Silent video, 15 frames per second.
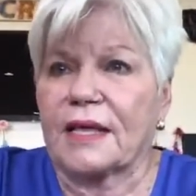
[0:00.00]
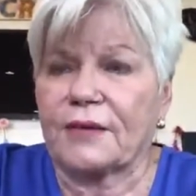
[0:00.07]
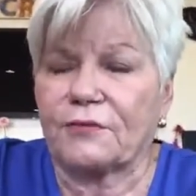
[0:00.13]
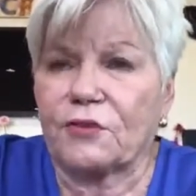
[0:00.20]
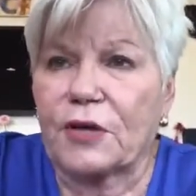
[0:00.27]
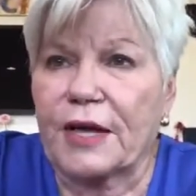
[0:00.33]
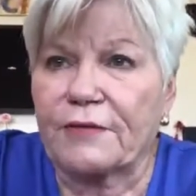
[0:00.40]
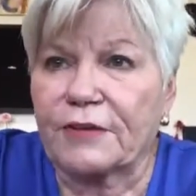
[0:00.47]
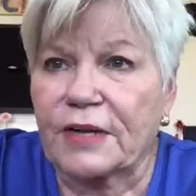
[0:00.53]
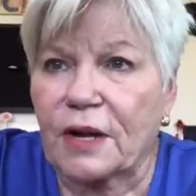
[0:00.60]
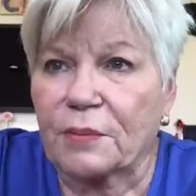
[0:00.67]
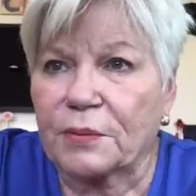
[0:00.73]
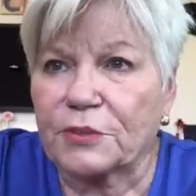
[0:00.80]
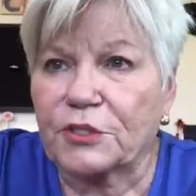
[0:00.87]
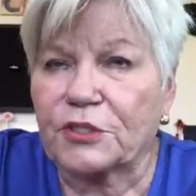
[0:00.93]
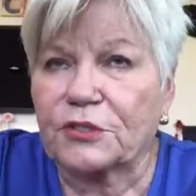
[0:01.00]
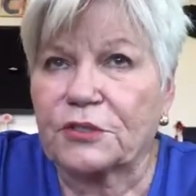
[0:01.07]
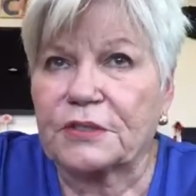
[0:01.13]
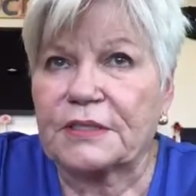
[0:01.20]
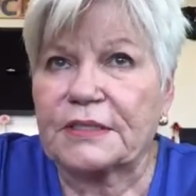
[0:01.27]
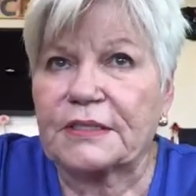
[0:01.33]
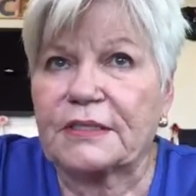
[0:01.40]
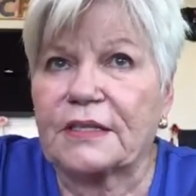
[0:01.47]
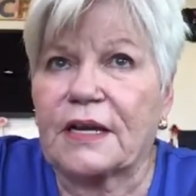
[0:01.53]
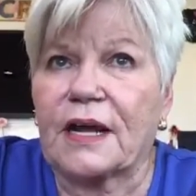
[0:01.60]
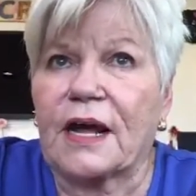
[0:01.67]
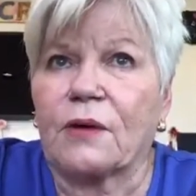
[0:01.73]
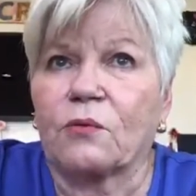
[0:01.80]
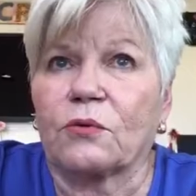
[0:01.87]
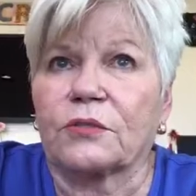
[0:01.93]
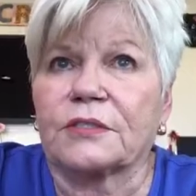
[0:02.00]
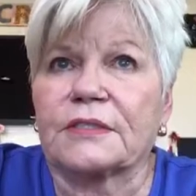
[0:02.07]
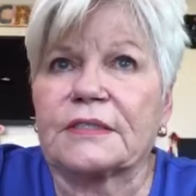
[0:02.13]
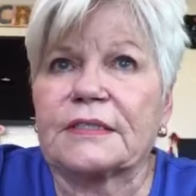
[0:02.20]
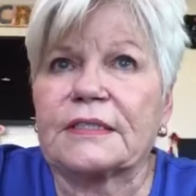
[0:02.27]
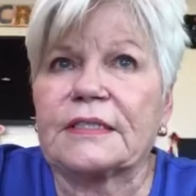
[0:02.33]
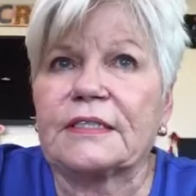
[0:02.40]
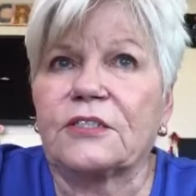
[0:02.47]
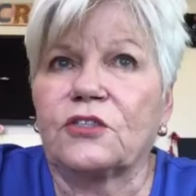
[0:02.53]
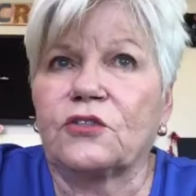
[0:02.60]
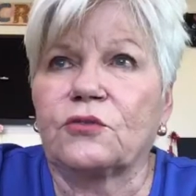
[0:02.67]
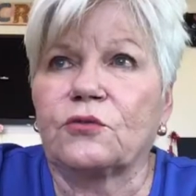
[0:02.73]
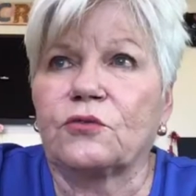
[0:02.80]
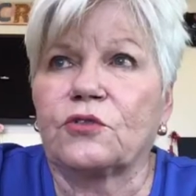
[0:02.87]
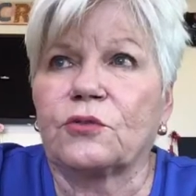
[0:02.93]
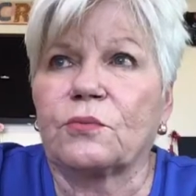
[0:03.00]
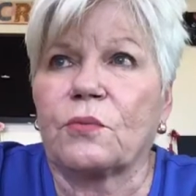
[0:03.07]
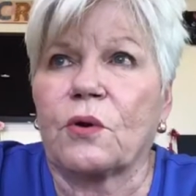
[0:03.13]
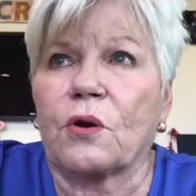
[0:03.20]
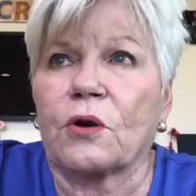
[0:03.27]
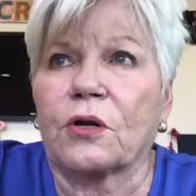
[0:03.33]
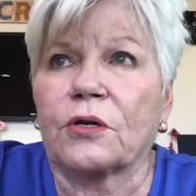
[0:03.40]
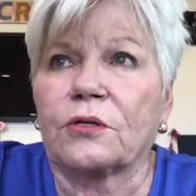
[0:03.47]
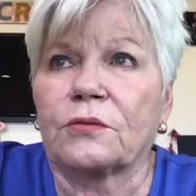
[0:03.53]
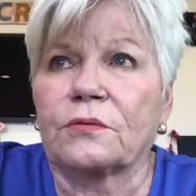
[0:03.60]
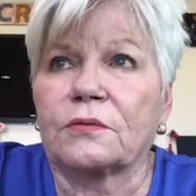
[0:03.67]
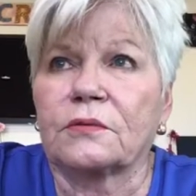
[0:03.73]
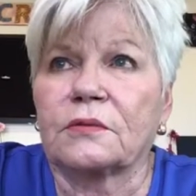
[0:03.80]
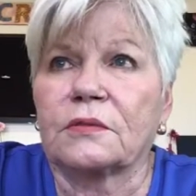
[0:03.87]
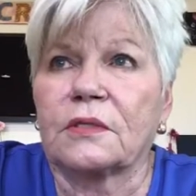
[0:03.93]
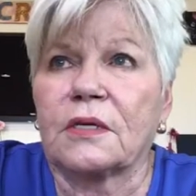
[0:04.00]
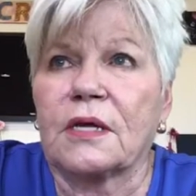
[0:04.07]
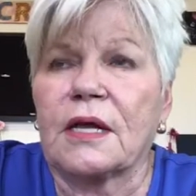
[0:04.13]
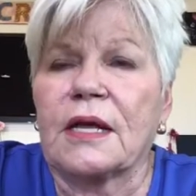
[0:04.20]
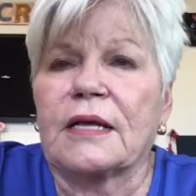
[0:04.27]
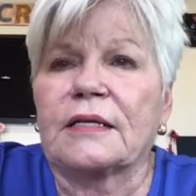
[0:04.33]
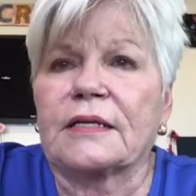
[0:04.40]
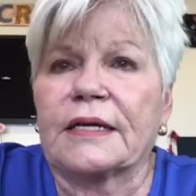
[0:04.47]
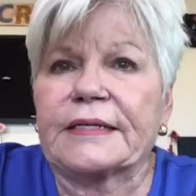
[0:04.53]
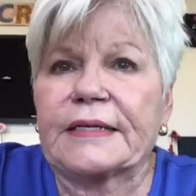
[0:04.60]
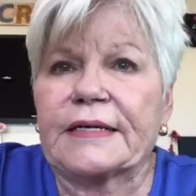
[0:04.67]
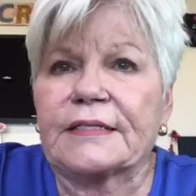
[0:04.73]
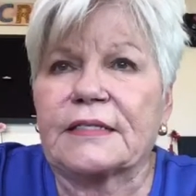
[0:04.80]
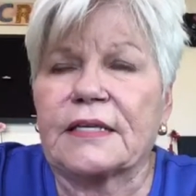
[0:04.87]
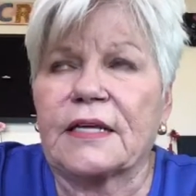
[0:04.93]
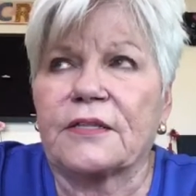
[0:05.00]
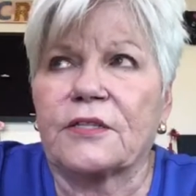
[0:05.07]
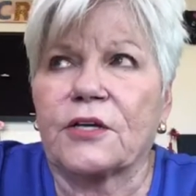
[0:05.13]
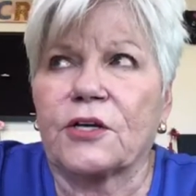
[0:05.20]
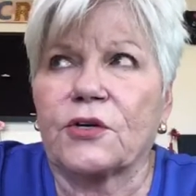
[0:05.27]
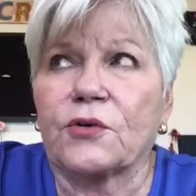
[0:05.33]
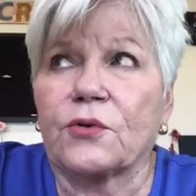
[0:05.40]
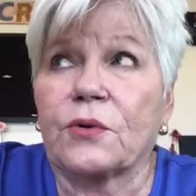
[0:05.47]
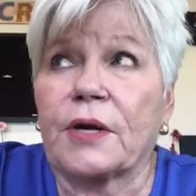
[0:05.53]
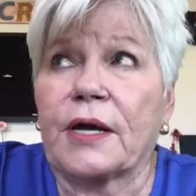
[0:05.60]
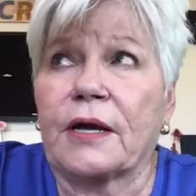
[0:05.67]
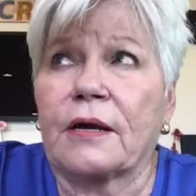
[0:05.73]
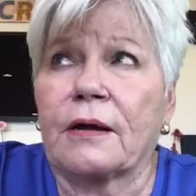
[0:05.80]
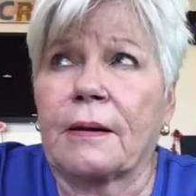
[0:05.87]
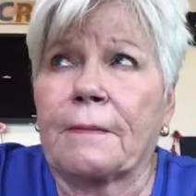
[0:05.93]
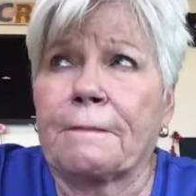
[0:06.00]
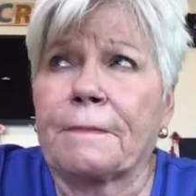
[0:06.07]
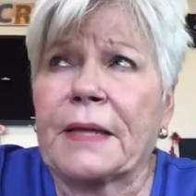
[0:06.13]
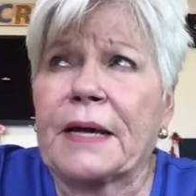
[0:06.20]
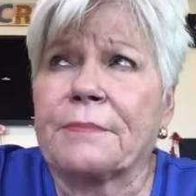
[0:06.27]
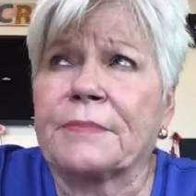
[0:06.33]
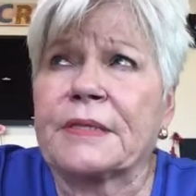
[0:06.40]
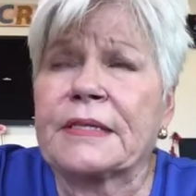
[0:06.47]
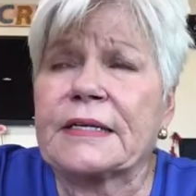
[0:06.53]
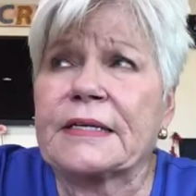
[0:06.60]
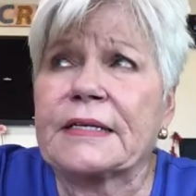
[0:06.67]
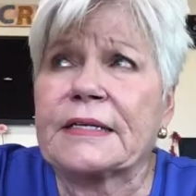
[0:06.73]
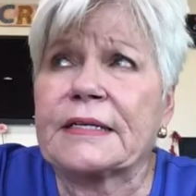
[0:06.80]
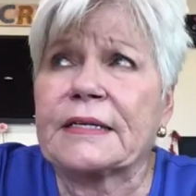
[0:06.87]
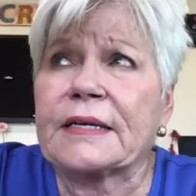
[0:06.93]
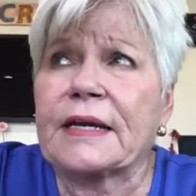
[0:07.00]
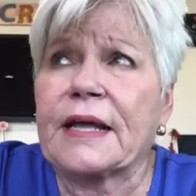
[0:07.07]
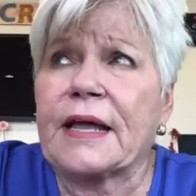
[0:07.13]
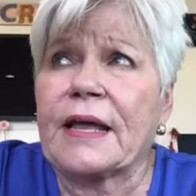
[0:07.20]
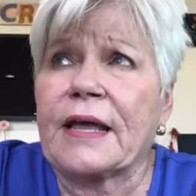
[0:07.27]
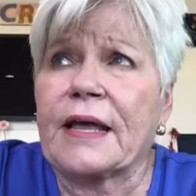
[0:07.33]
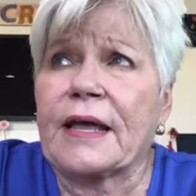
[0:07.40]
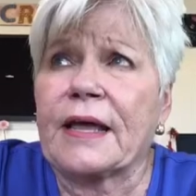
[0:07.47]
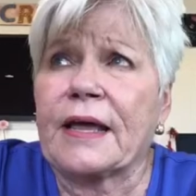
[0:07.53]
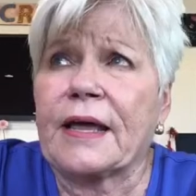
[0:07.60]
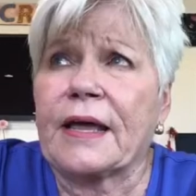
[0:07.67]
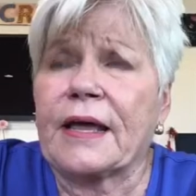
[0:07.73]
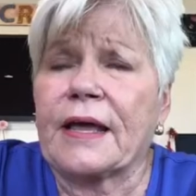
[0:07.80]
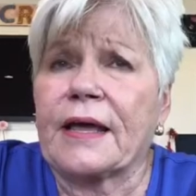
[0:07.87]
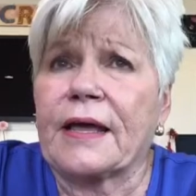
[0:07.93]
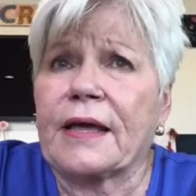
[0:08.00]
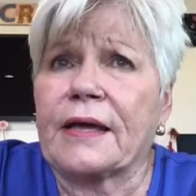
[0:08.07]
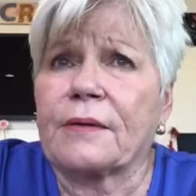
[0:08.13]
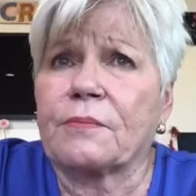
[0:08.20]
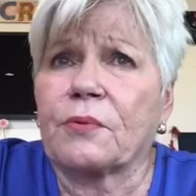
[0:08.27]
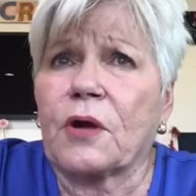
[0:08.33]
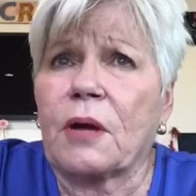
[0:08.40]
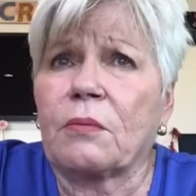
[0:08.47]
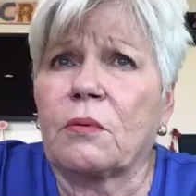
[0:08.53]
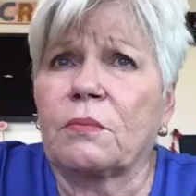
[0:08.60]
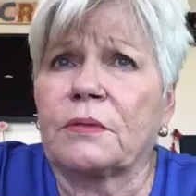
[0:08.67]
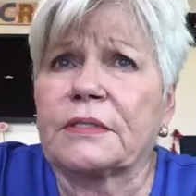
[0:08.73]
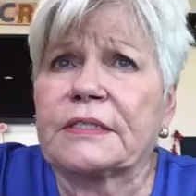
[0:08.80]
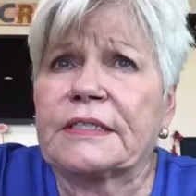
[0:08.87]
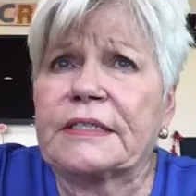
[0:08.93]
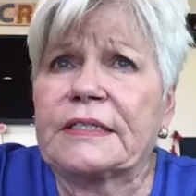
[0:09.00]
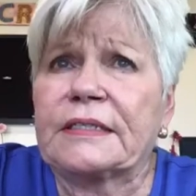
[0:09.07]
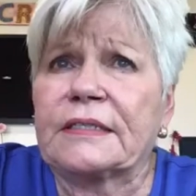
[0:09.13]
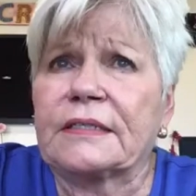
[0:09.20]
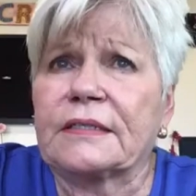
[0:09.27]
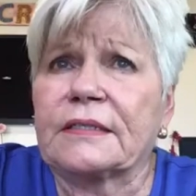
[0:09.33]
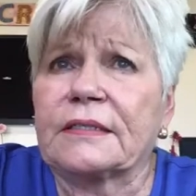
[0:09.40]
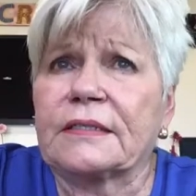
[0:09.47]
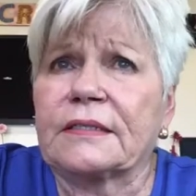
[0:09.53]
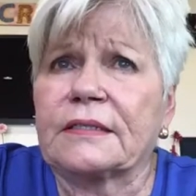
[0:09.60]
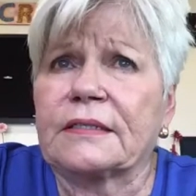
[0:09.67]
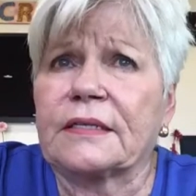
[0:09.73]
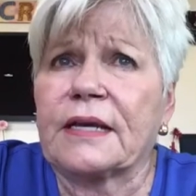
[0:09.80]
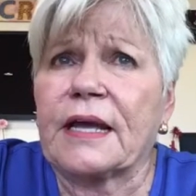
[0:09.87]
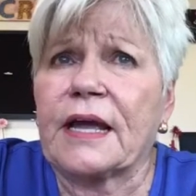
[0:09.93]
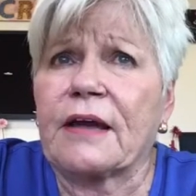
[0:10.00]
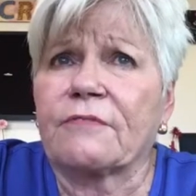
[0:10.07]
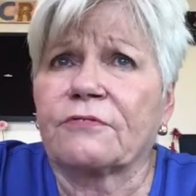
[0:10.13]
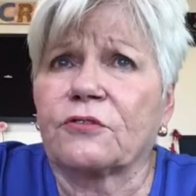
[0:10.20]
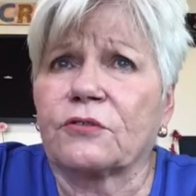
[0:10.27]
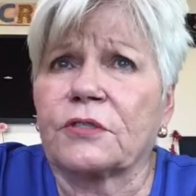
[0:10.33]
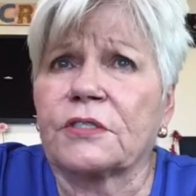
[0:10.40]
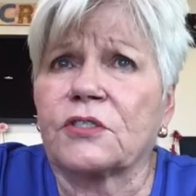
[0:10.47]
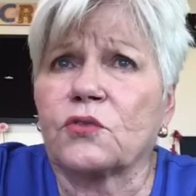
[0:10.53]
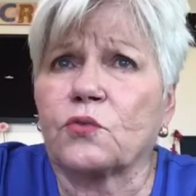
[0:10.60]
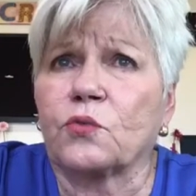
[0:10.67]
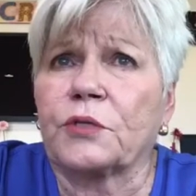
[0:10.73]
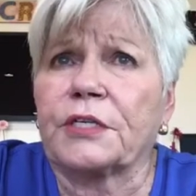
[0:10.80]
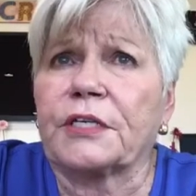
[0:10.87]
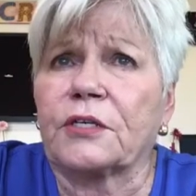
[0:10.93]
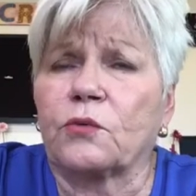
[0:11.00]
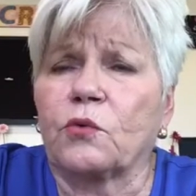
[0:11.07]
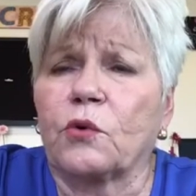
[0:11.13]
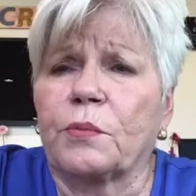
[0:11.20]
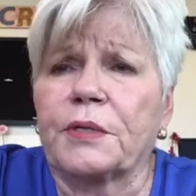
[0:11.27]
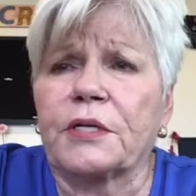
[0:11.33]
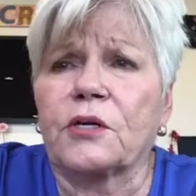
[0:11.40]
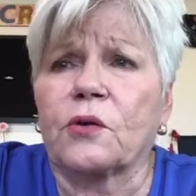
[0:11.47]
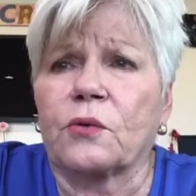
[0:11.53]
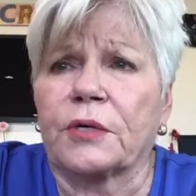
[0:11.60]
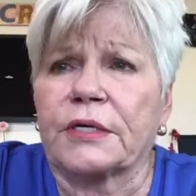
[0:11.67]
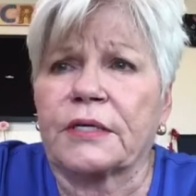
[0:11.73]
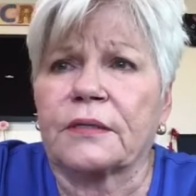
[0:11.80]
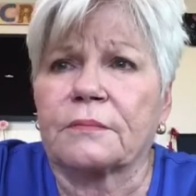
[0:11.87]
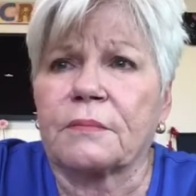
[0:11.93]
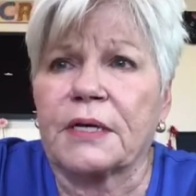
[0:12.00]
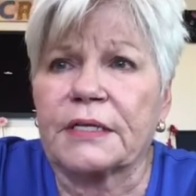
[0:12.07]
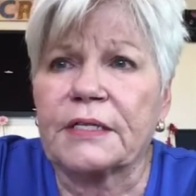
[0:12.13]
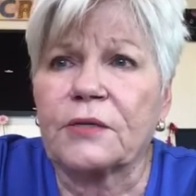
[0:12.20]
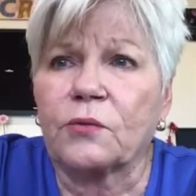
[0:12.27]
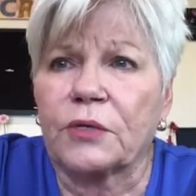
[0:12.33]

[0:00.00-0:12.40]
if you have an opportunity, I will see you tomorrow. Like I said, though, um, I'm thinking probably after this week, we'll be going Monday,